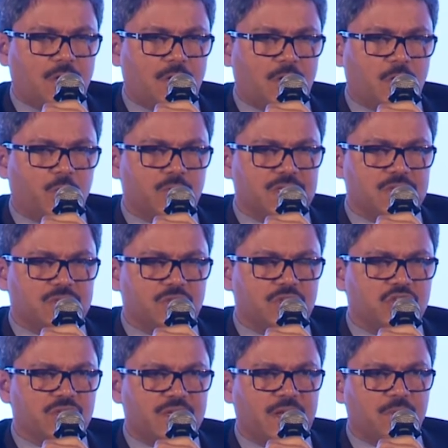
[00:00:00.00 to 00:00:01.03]
or with this
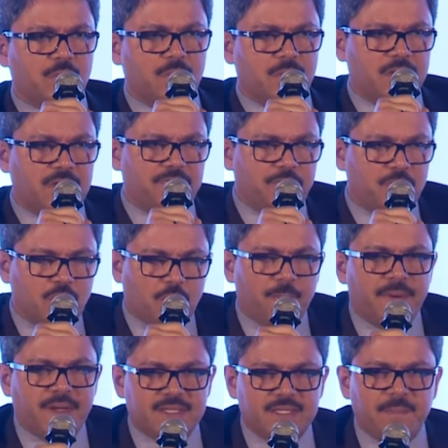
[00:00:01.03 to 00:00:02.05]
region, and if we
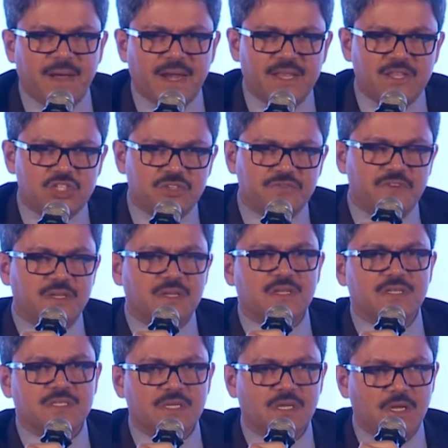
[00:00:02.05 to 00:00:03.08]
compare the Bangladeshi
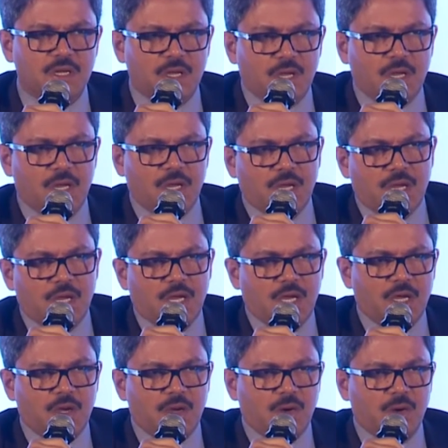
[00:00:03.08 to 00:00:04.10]
figures,
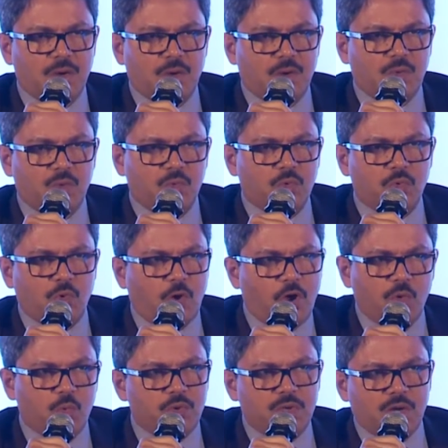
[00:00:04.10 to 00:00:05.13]
uh,
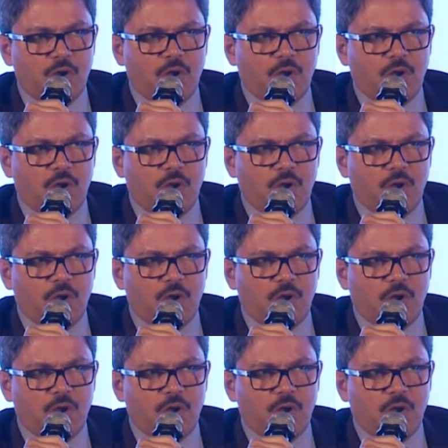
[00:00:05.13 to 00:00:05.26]
all, we are